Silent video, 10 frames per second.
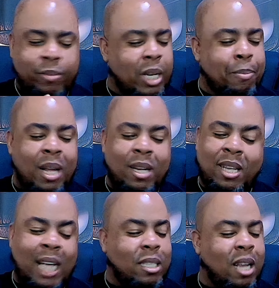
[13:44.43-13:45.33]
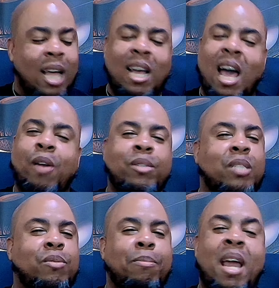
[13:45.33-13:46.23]
but that's all I got on
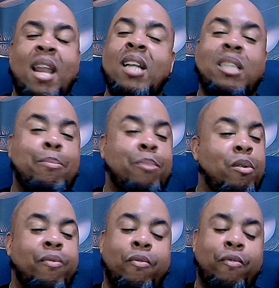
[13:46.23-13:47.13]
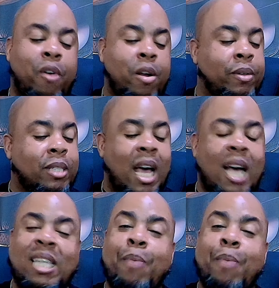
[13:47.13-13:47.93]
this one, man. It is a beautiful fragrance, guys.